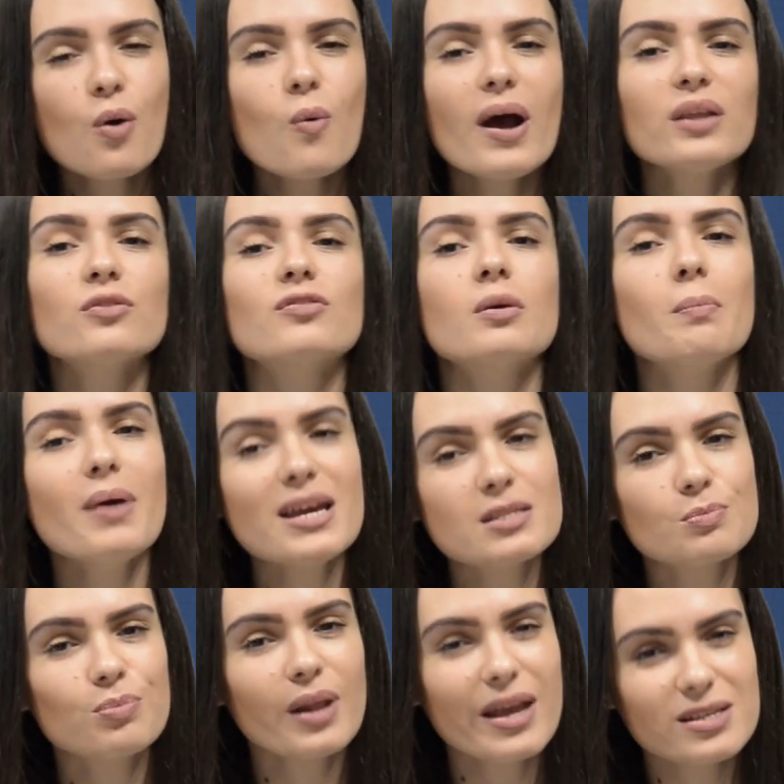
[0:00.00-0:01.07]
One of the
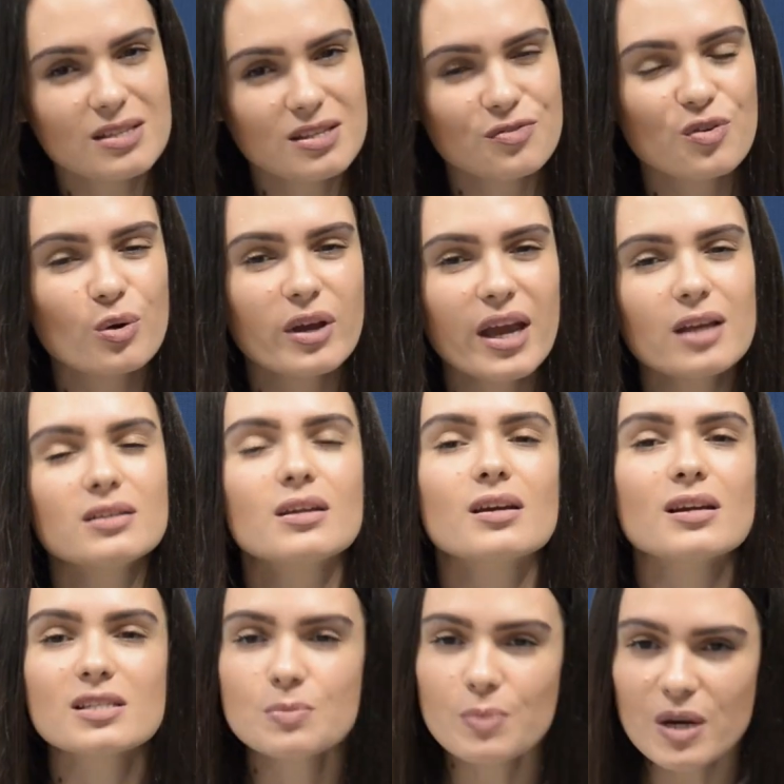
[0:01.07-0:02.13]
best places for getting
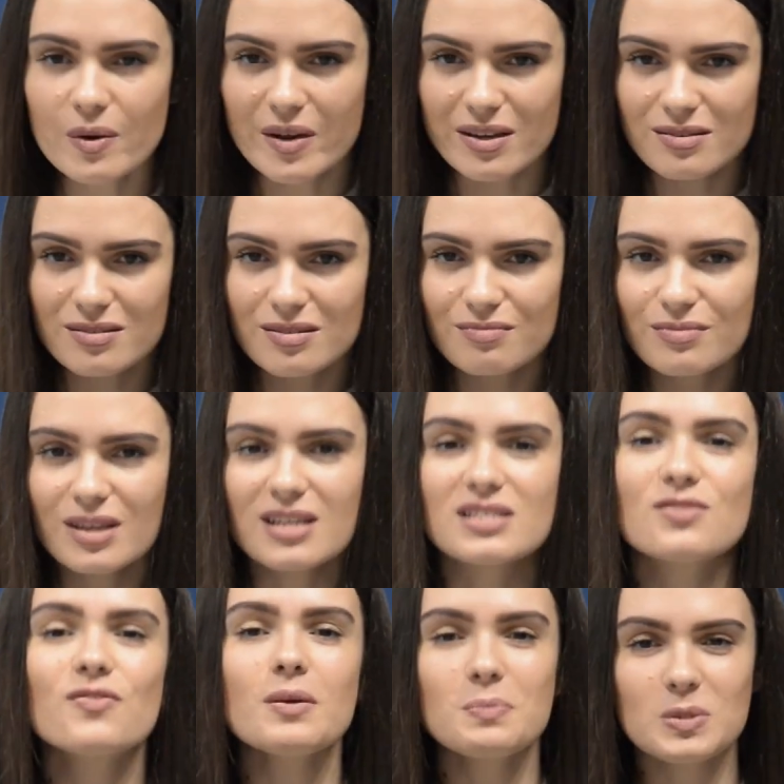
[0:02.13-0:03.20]
experience
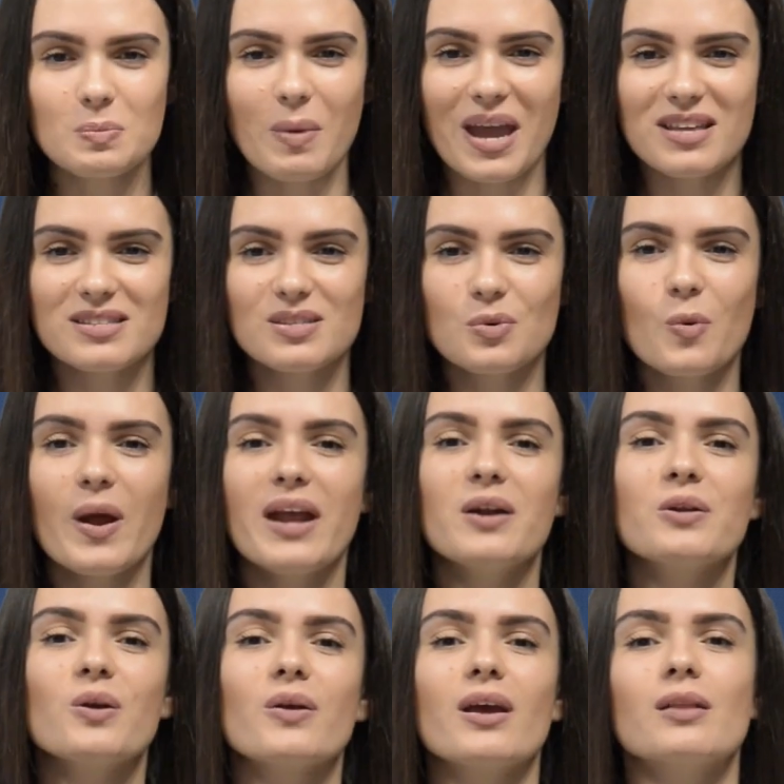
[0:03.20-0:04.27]
is VIP Spades,
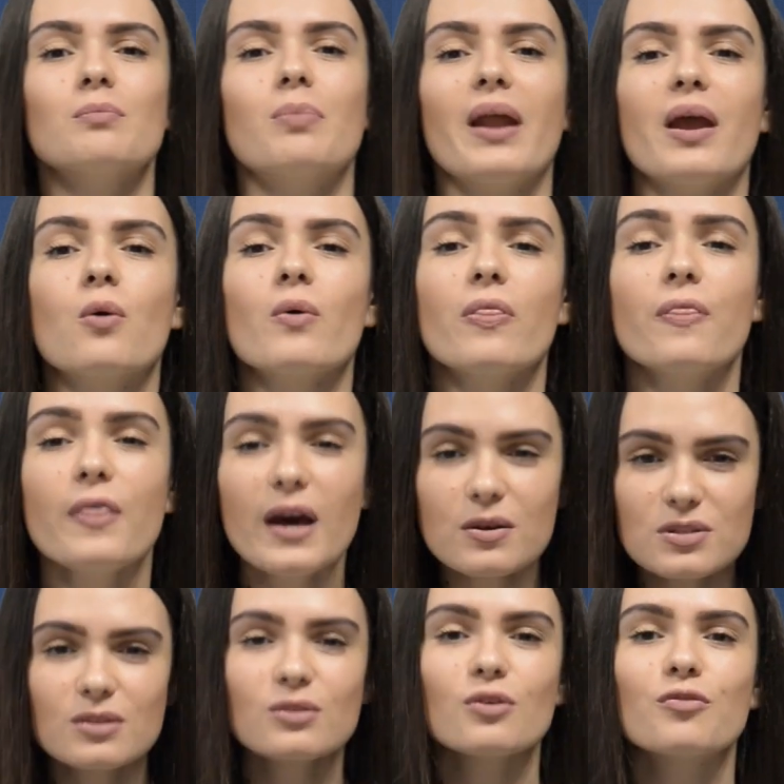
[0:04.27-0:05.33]
where you can play with
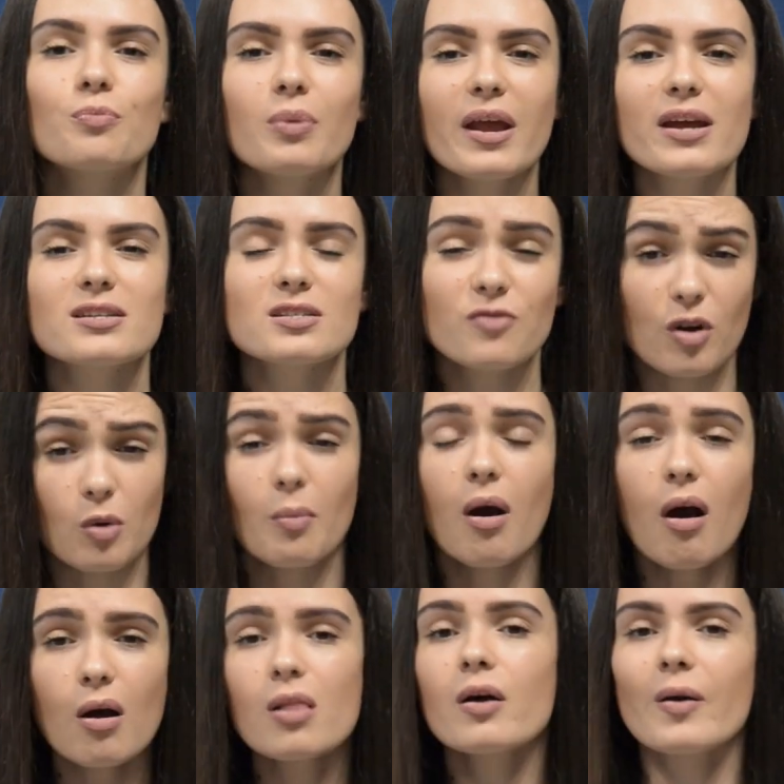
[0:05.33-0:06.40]
thousands of players from
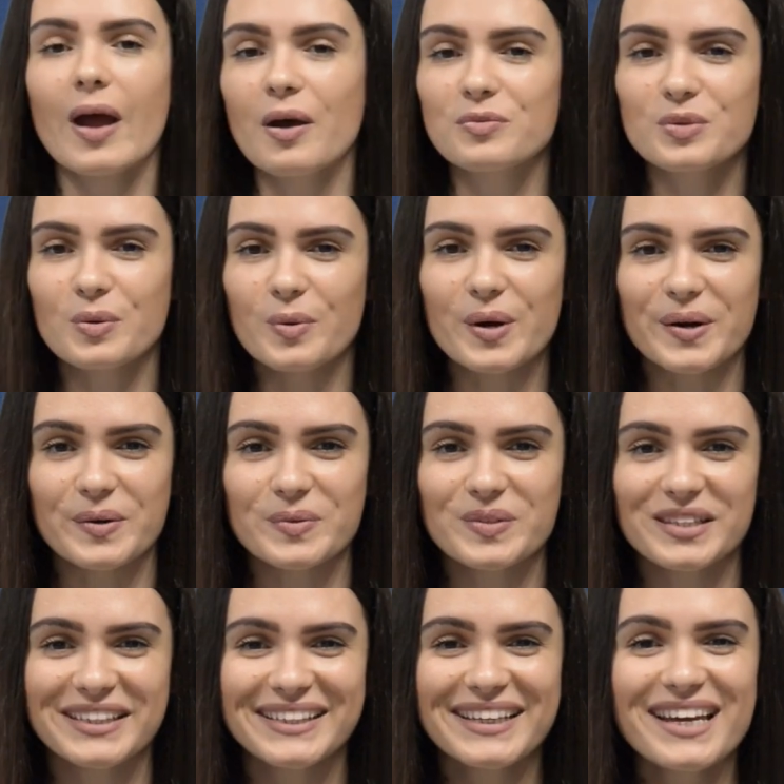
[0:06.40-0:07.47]
all around the world.
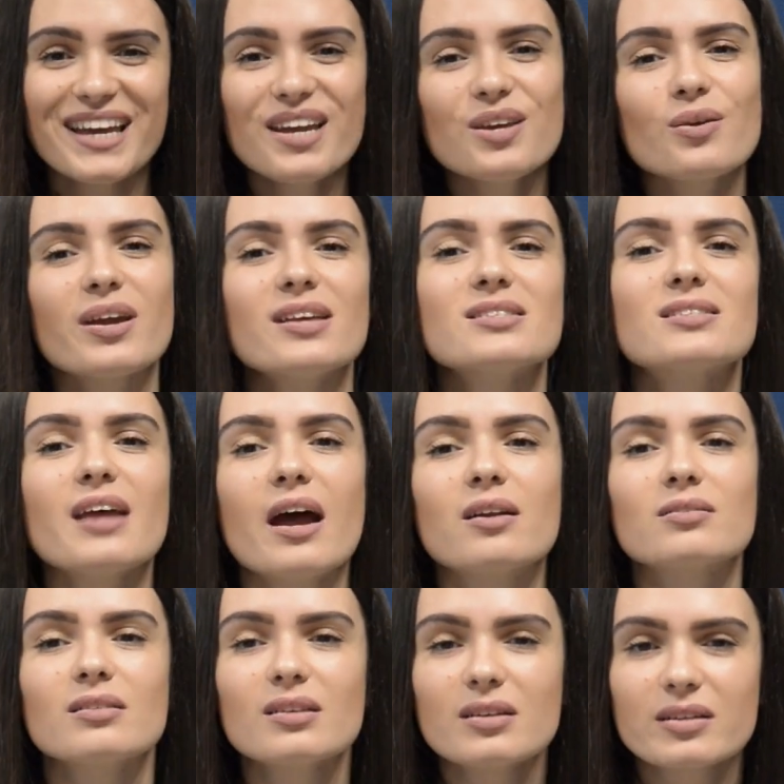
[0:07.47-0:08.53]
You can
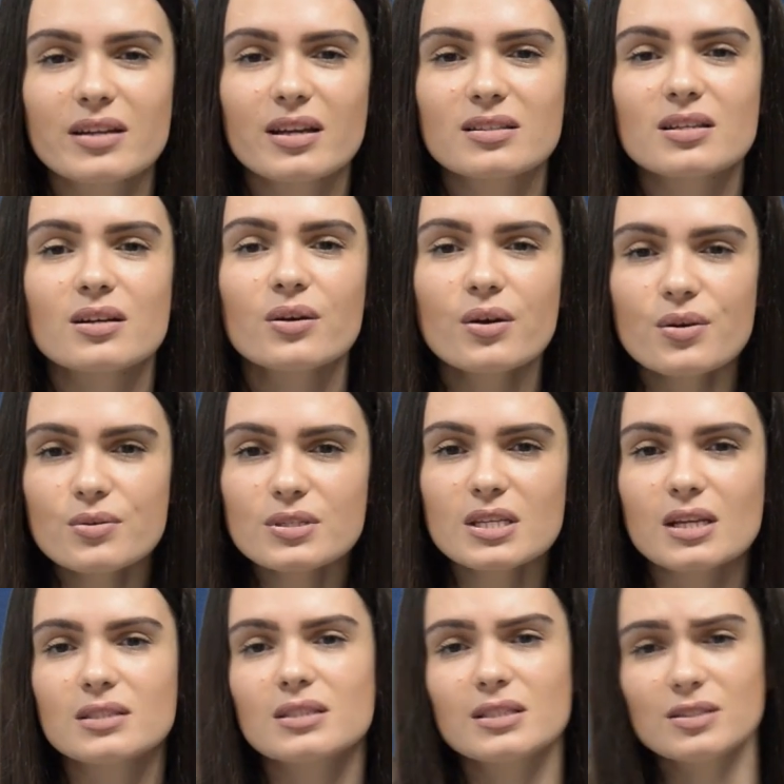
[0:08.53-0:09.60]
start learning the rules
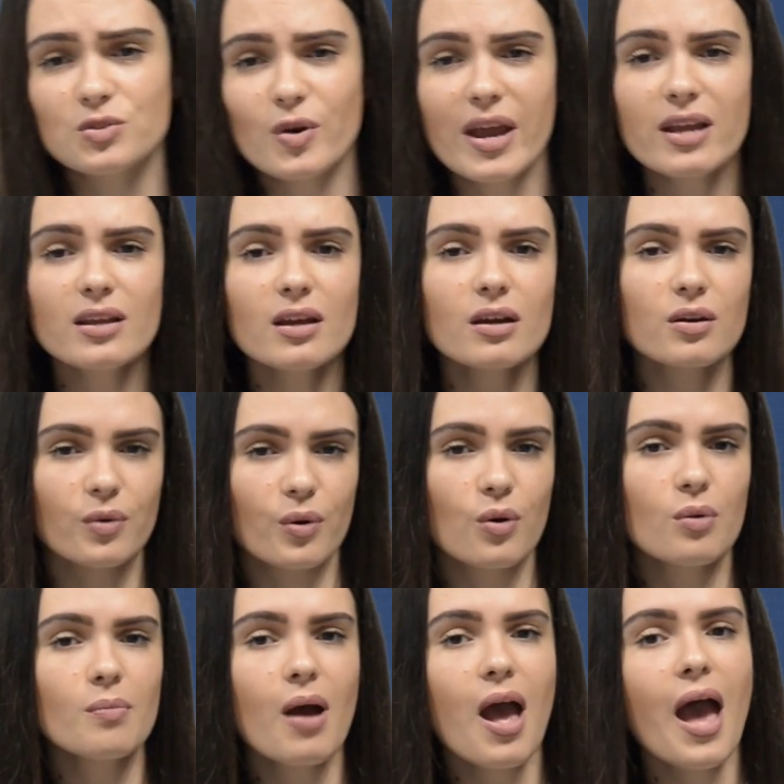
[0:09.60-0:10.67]
and the training
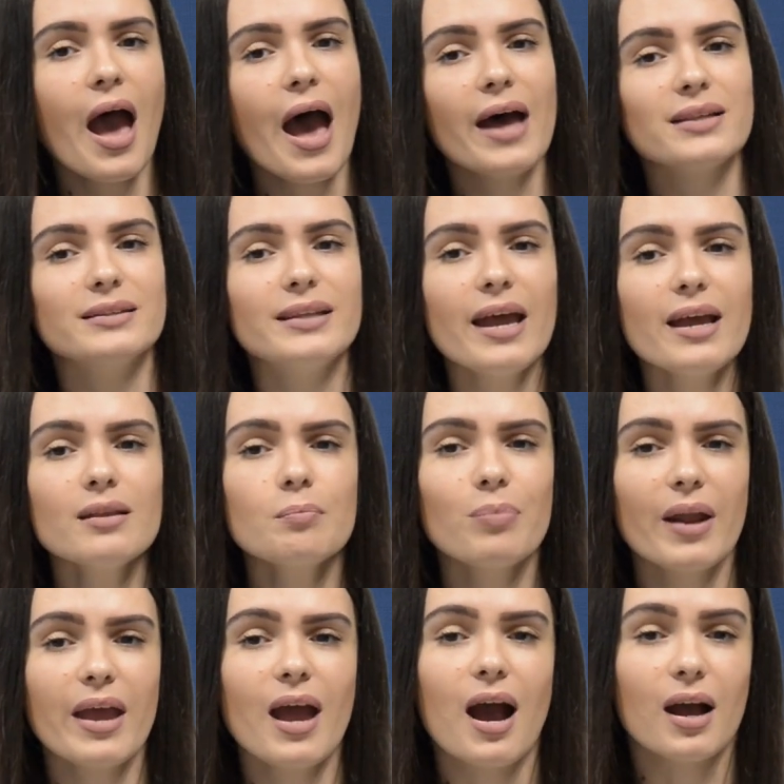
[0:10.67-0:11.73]
room and then
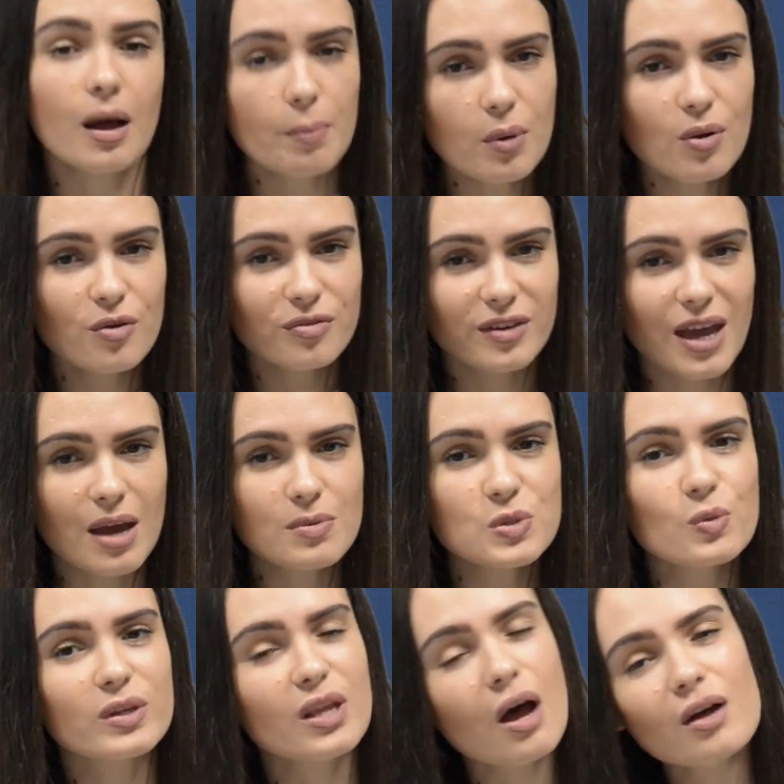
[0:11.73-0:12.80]
play a couple of
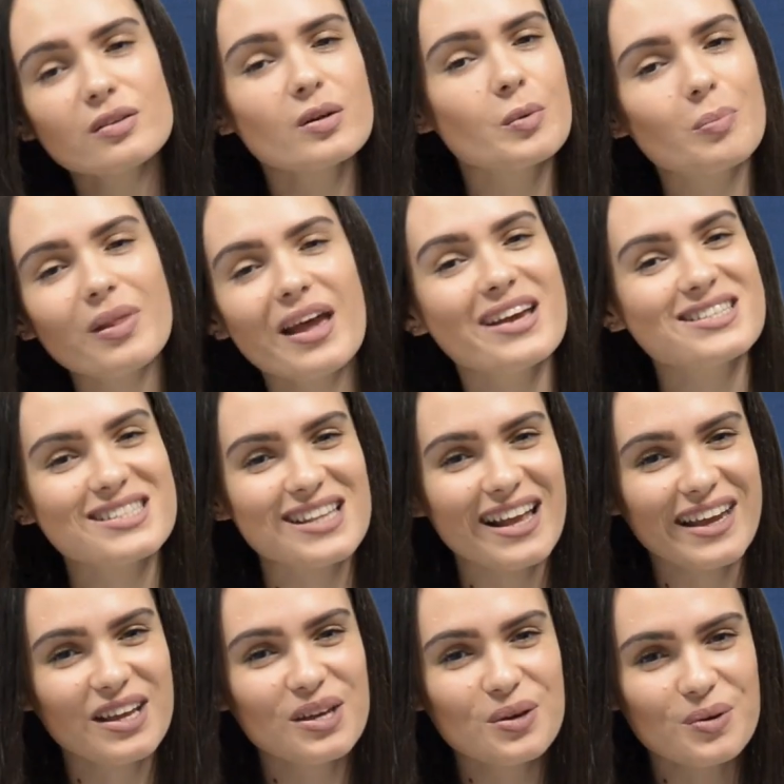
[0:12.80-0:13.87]
games with other players
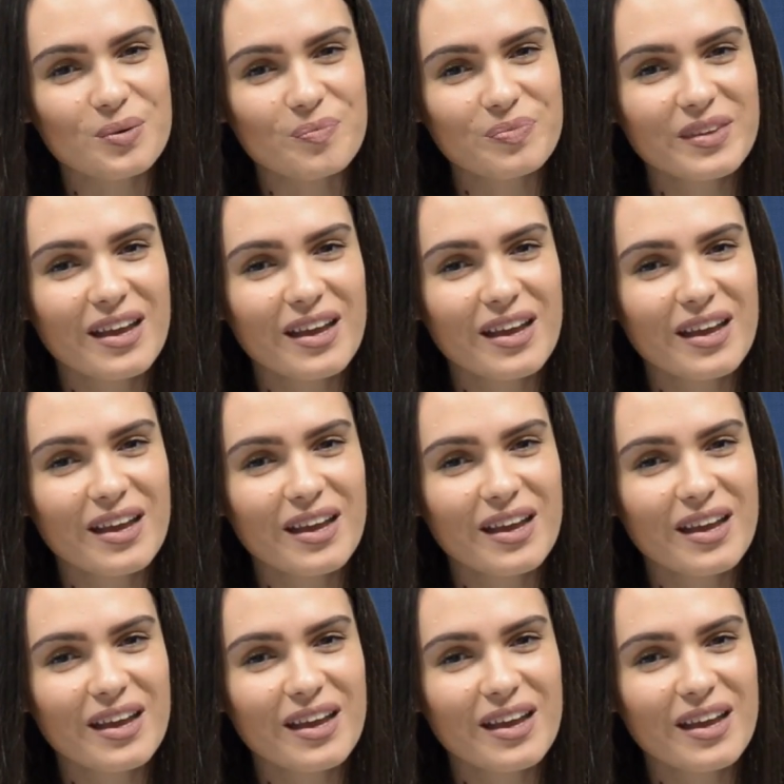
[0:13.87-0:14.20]
like you.